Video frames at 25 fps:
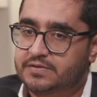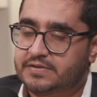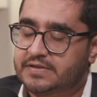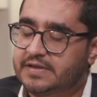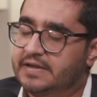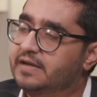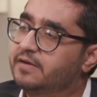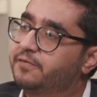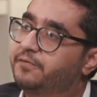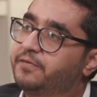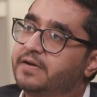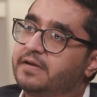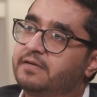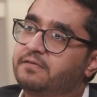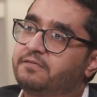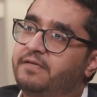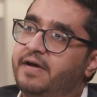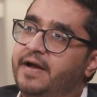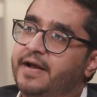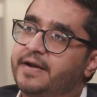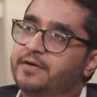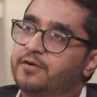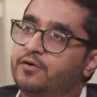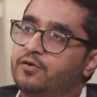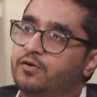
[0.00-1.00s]
a significant
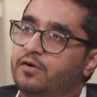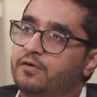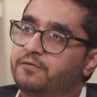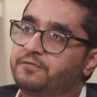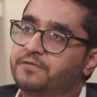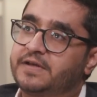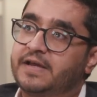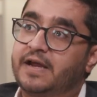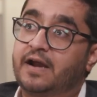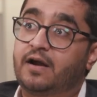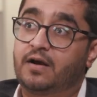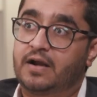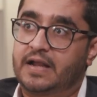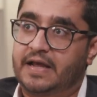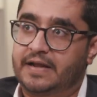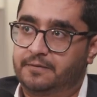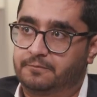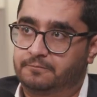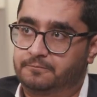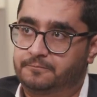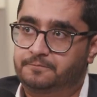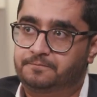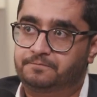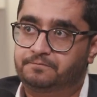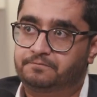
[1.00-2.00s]
factor of the airline,
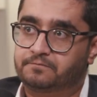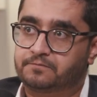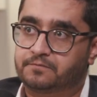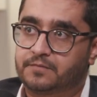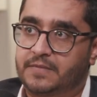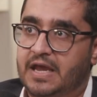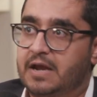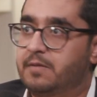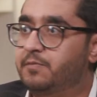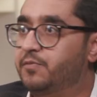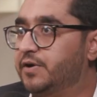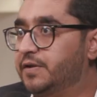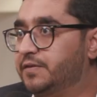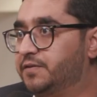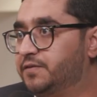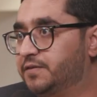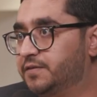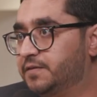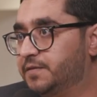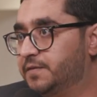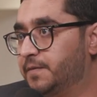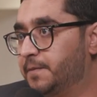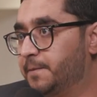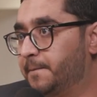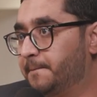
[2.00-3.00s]

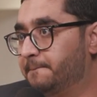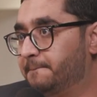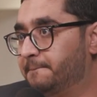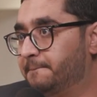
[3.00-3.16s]
Emirates.